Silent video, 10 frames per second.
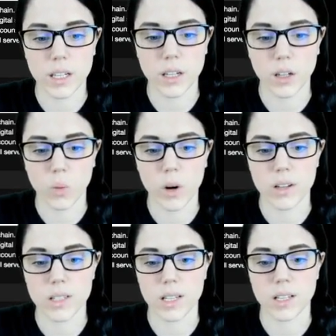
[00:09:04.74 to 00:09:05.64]
right
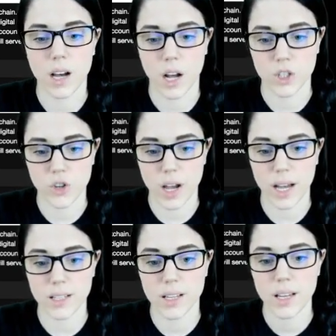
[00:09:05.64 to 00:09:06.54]
here where it says
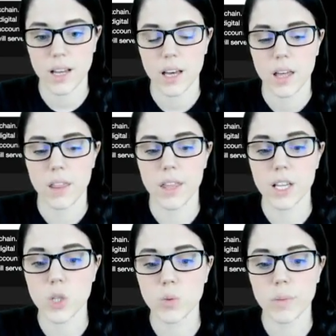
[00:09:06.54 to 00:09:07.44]
contract,
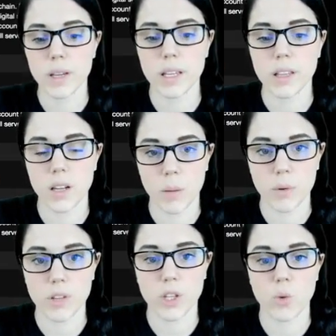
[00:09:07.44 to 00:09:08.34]
this would be
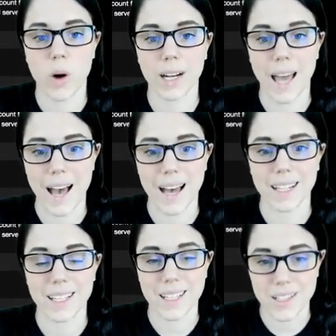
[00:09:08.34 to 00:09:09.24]
the number that you want
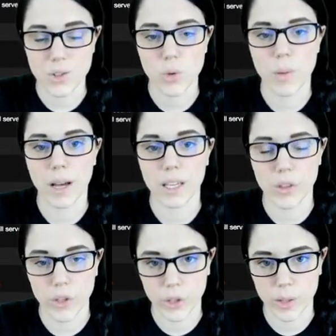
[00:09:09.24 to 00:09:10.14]
to add into
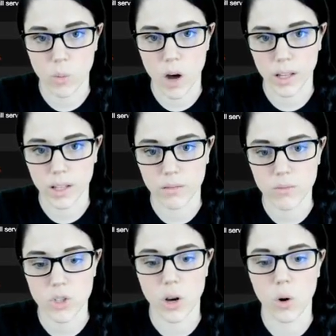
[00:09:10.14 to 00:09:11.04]
my Ethereum
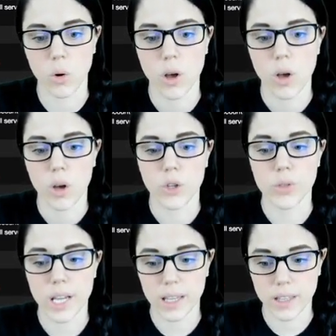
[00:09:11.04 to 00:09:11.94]
wallet. So
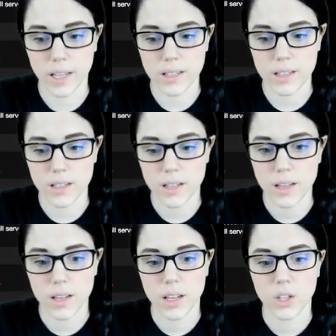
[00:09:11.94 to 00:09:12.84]
you take
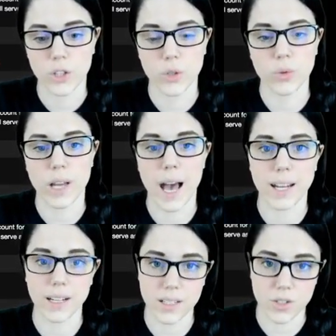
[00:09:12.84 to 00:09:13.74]
this,
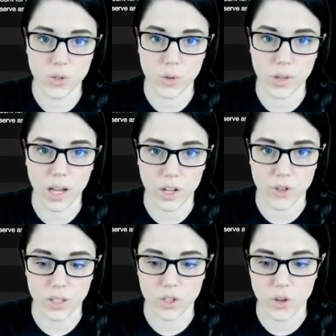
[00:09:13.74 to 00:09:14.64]
you'd add it into
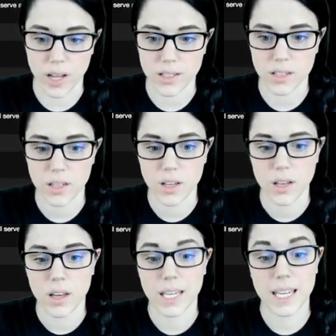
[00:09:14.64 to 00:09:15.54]
the contract
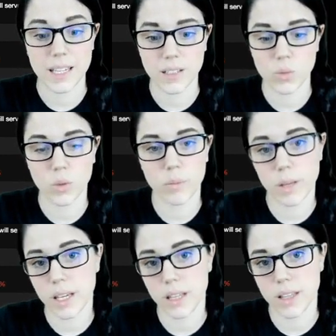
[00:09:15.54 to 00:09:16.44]
address,
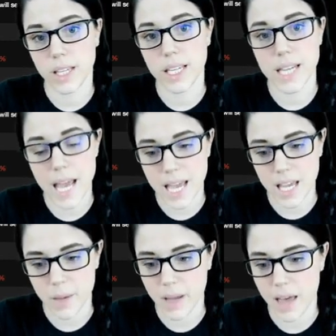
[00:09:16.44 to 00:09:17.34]
kin would be the
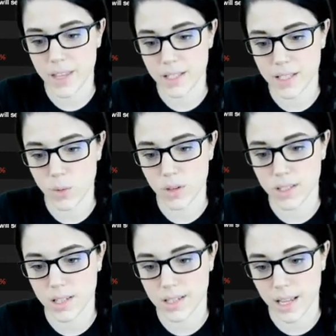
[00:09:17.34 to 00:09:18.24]
name, and then
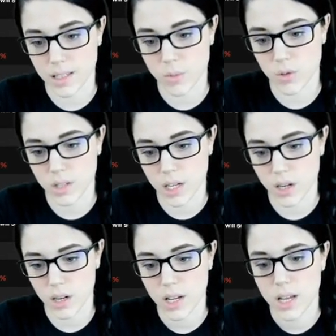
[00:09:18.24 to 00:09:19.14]
see where it says
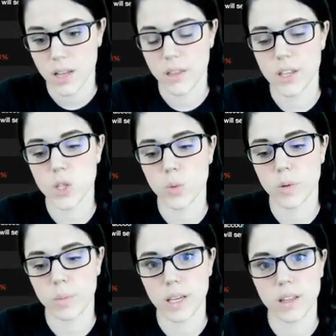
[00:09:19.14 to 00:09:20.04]
decimals here,
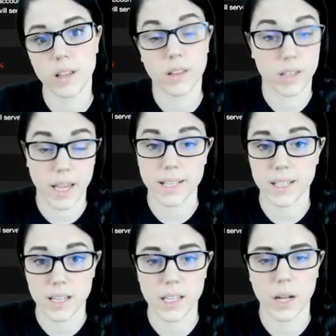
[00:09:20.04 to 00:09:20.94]
this would be
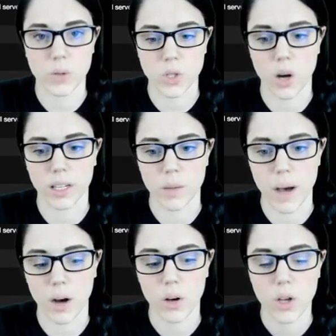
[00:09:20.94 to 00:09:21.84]
the 18 that I was
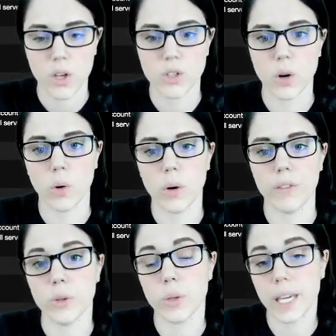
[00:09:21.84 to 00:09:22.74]
talking about.
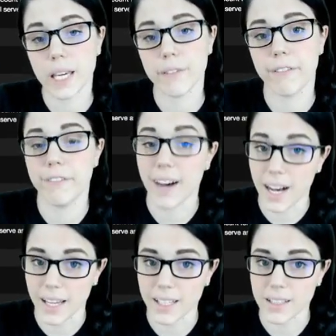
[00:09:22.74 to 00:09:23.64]
So if you
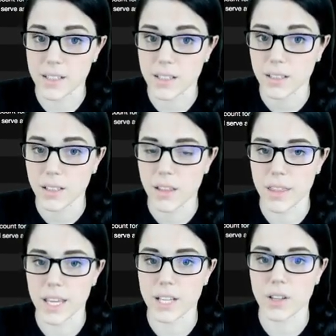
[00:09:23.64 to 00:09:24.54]
can't find
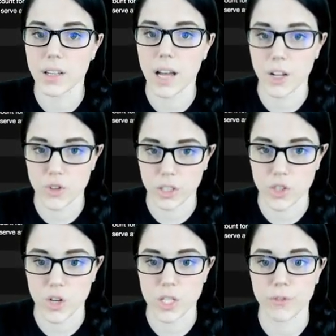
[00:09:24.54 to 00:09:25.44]
the
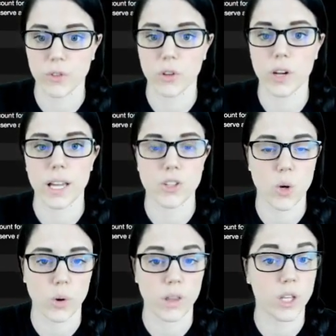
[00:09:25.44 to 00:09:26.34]
contract address
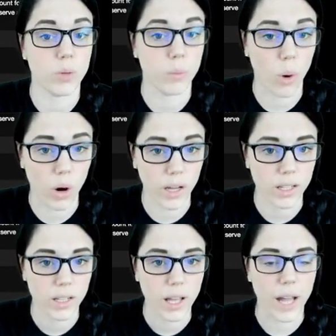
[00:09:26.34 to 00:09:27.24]
for a token that you
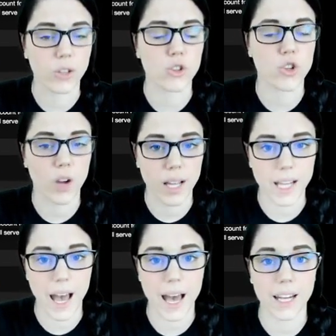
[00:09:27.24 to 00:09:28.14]
bought and you're
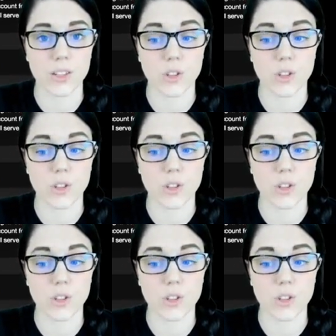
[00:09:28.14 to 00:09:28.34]
trying to